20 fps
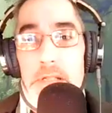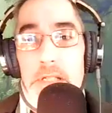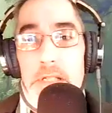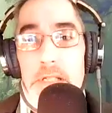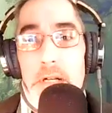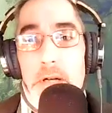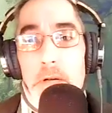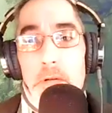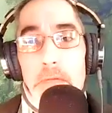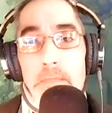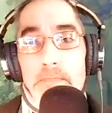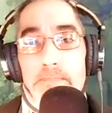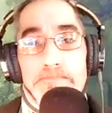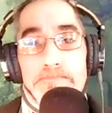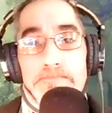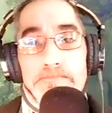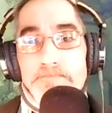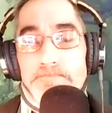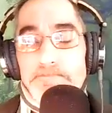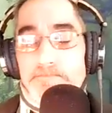So
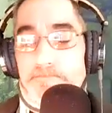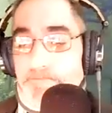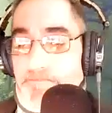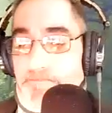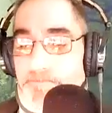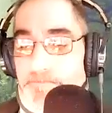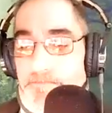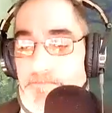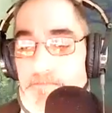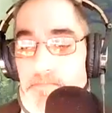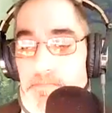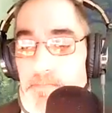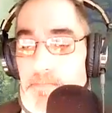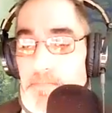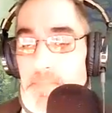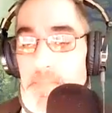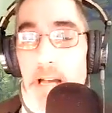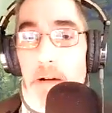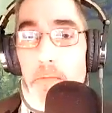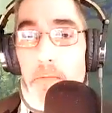
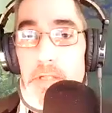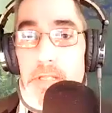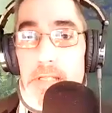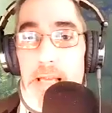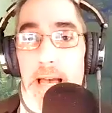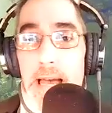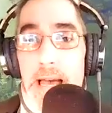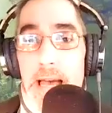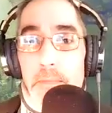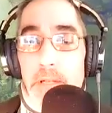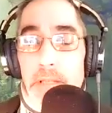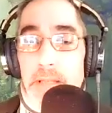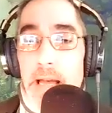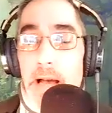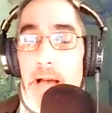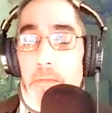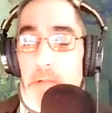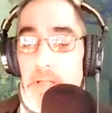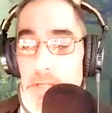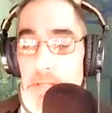that was that. But
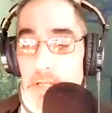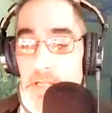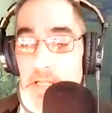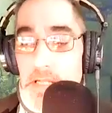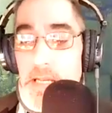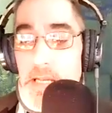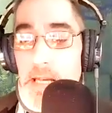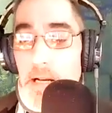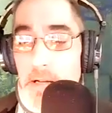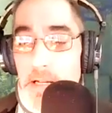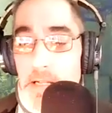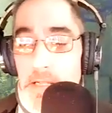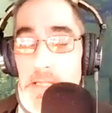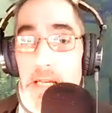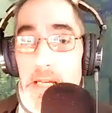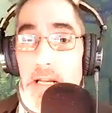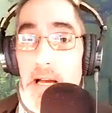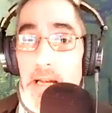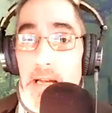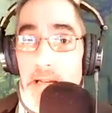that was the scariest
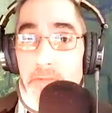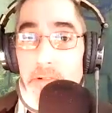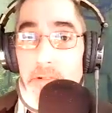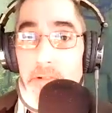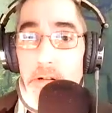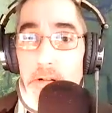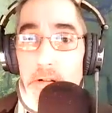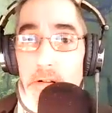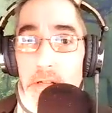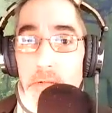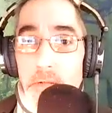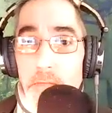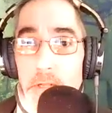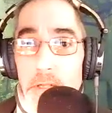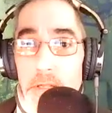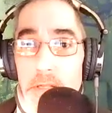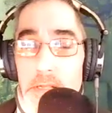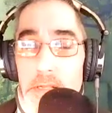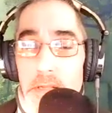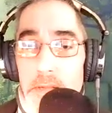thing I ever heard in the
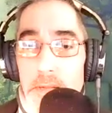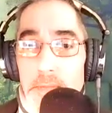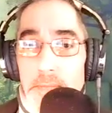woods.